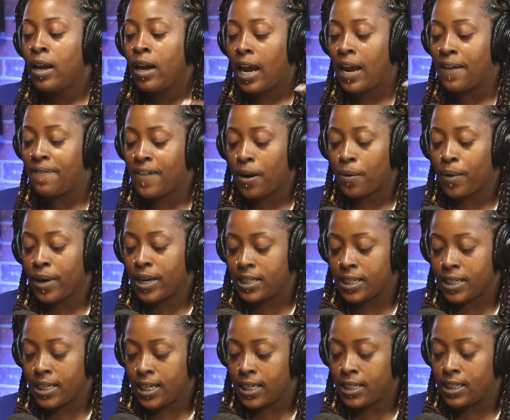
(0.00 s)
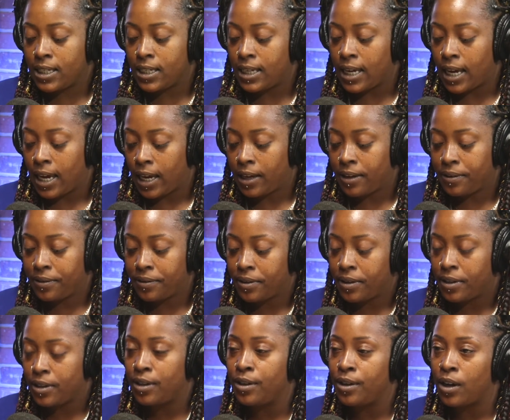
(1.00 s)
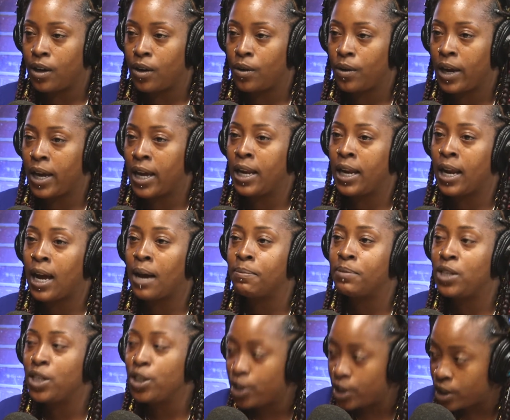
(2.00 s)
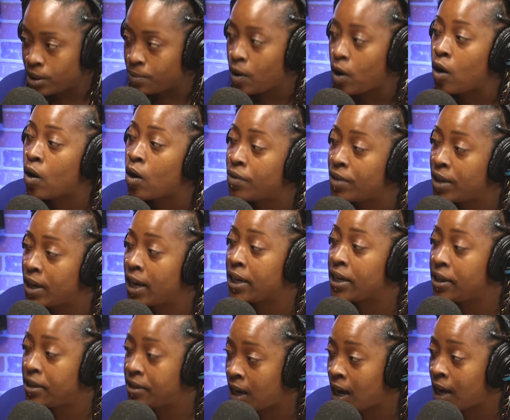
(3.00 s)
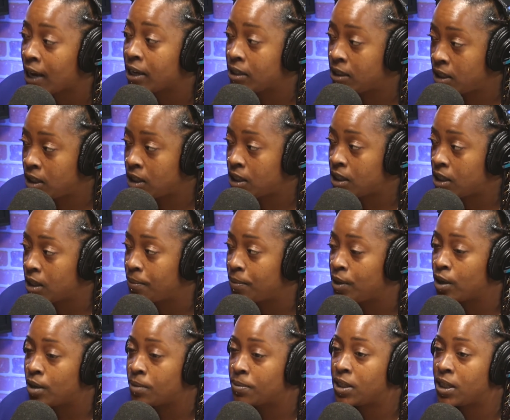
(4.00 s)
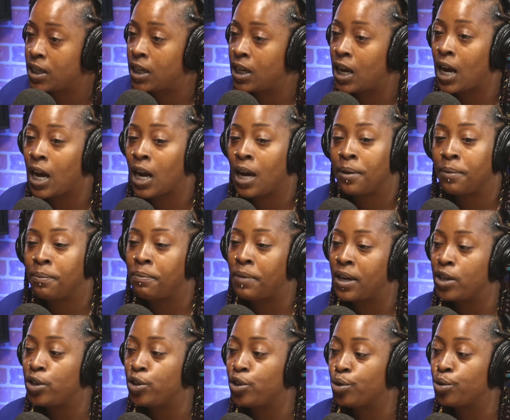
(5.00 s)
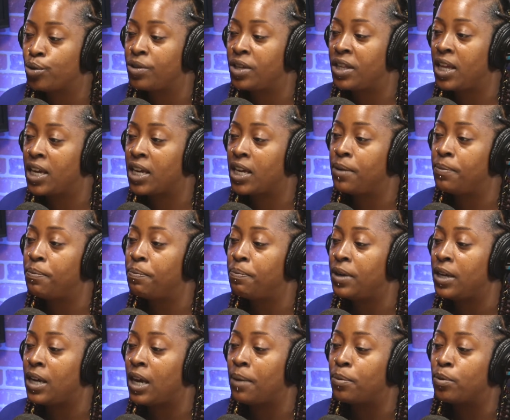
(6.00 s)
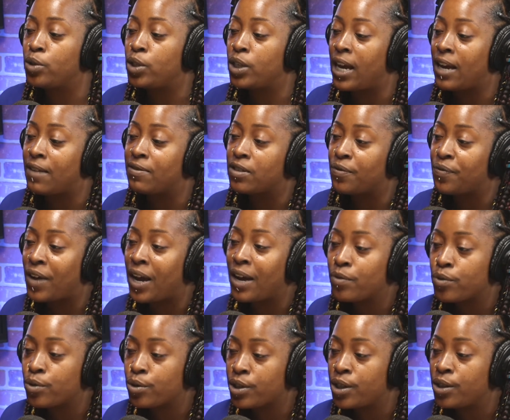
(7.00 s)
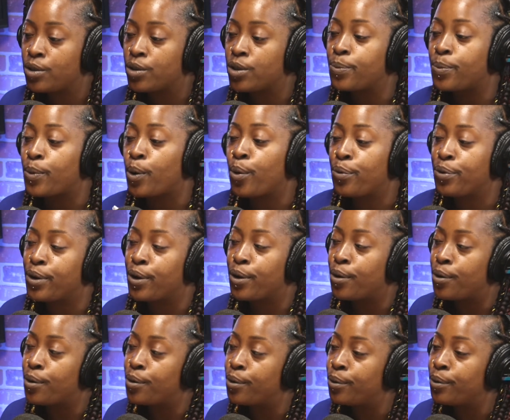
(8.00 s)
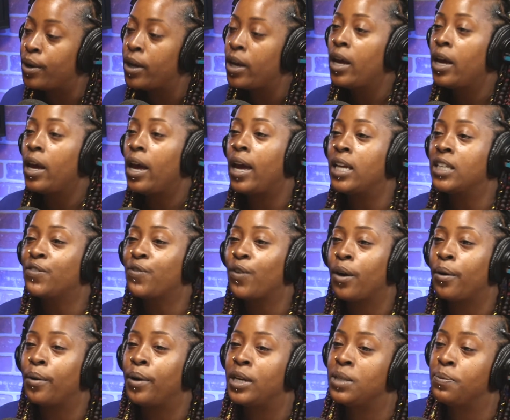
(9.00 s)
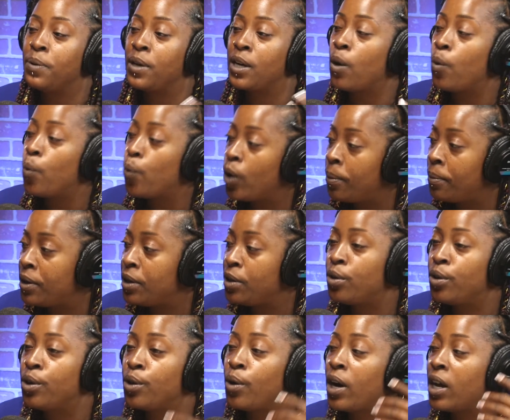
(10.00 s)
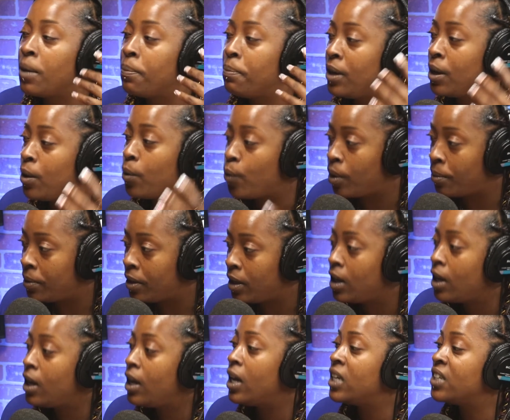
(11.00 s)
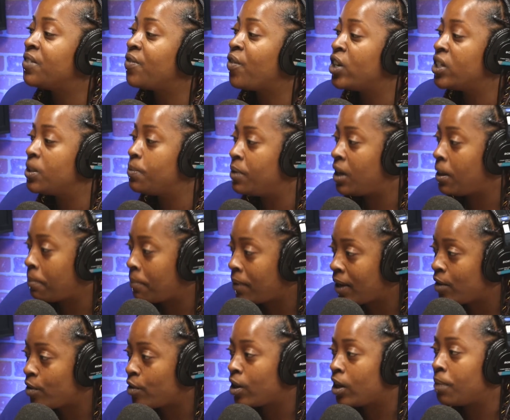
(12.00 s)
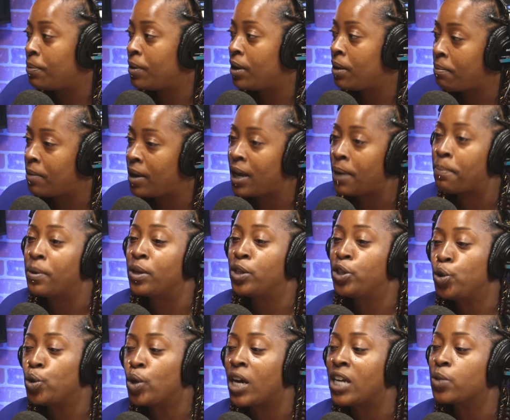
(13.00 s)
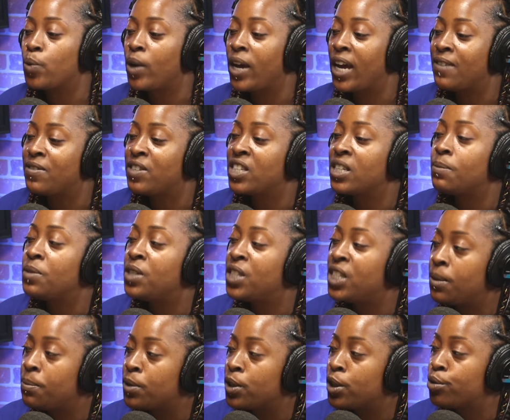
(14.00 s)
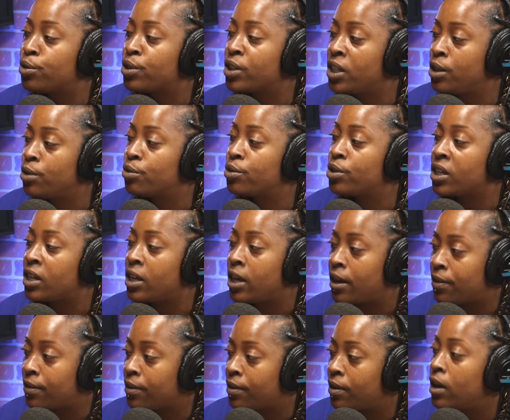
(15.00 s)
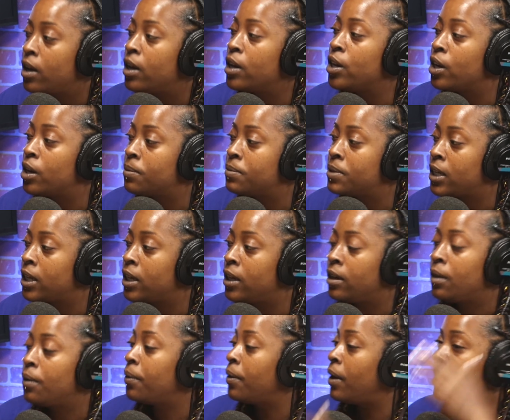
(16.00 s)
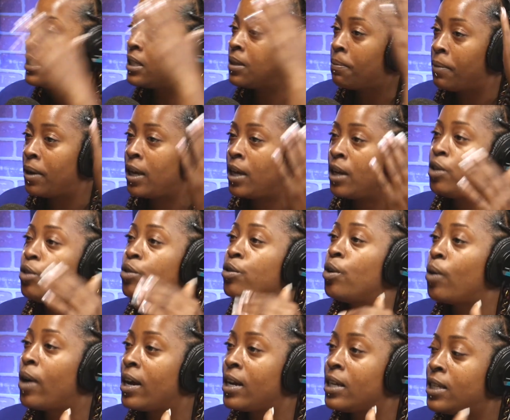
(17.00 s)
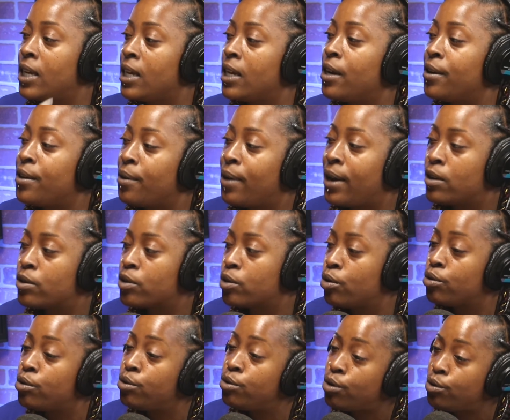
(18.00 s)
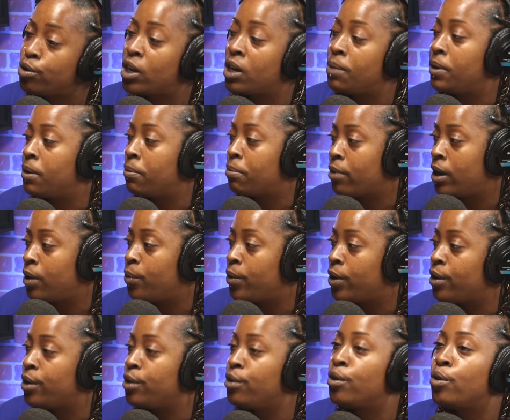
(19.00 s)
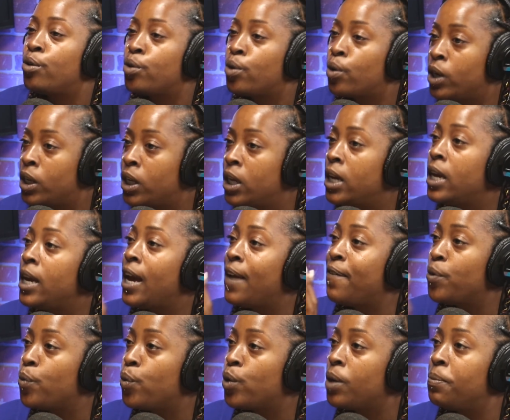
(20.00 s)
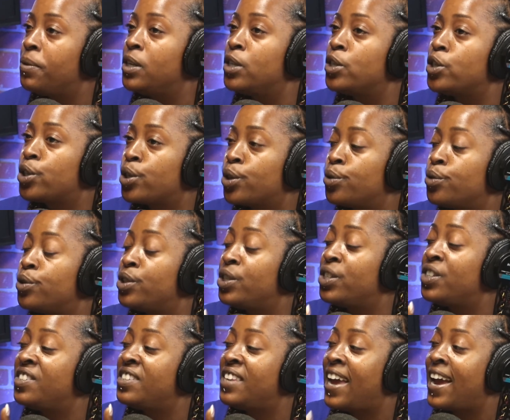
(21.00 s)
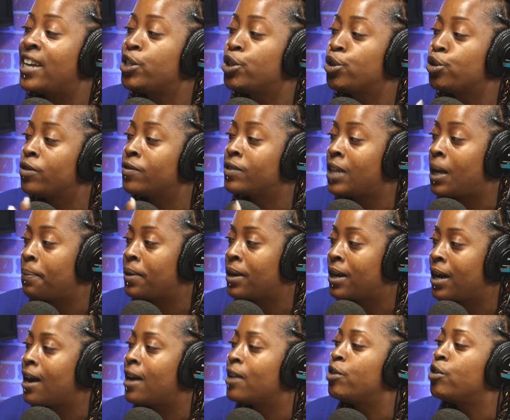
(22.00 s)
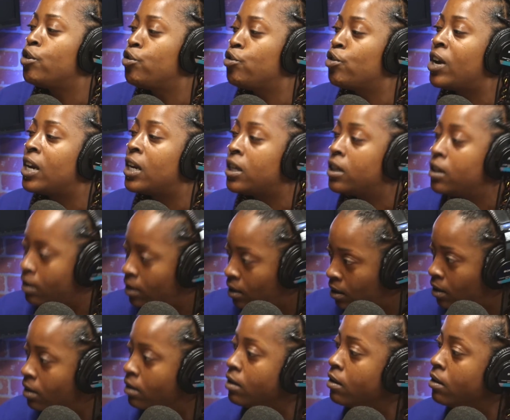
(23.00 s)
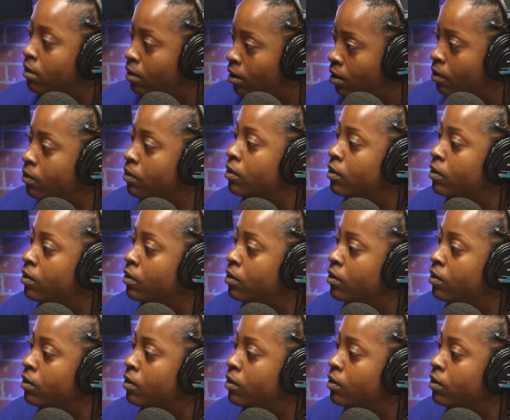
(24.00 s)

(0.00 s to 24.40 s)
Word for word: If I raise a kid today you know and i'm teaching them all that i can i can teach them you know i'm saying i'm making sure that they can be able to have survival skills on their own as far as being a woman you'll know how to be a woman right. as far as being a man you know how to be a man but right. you guys will have some similar skills together you right. know what i'm saying as a man you know how to take care of your household you know you got to be the breadwinner you know you're gonna if you want to be this certain stature of type of guy you know you gotta well, you know